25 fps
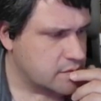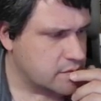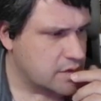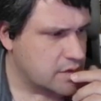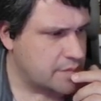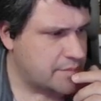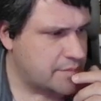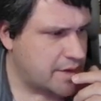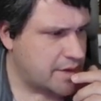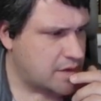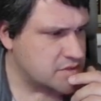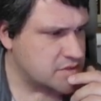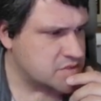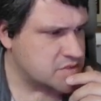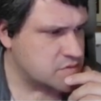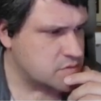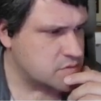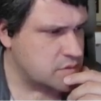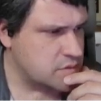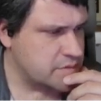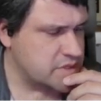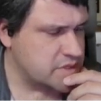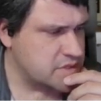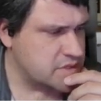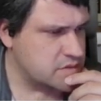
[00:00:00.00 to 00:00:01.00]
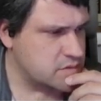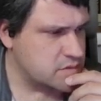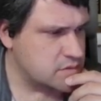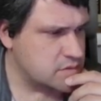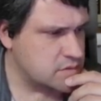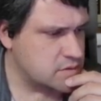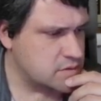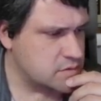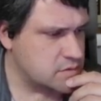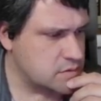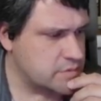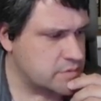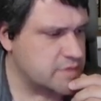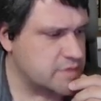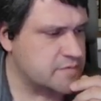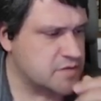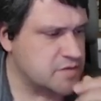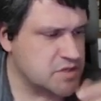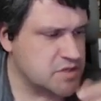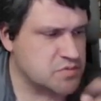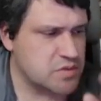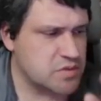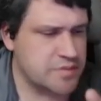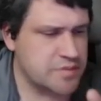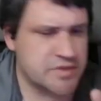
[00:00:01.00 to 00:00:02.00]
great battles. Let me for
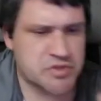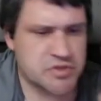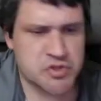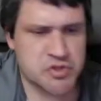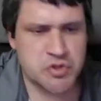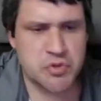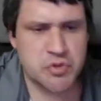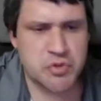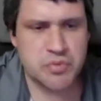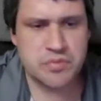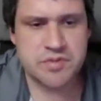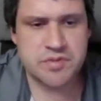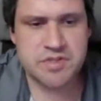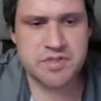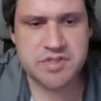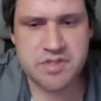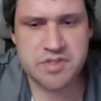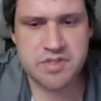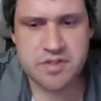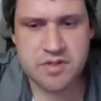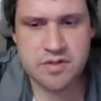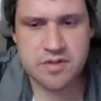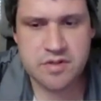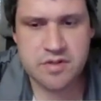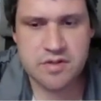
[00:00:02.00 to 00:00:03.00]
this one let me choose,